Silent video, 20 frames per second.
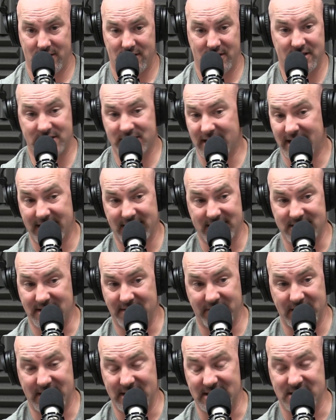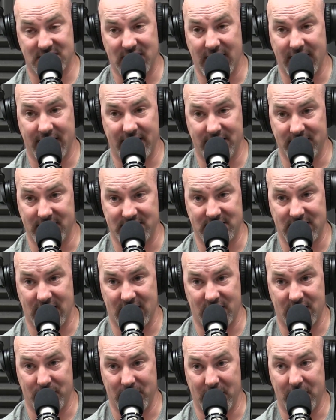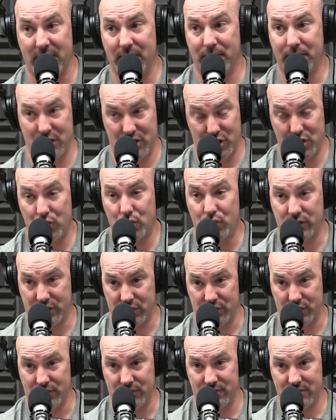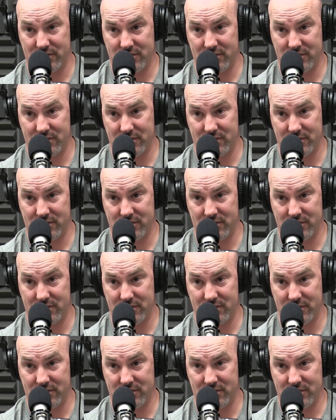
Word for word: This guy doesn't even need to sign this document, but you do.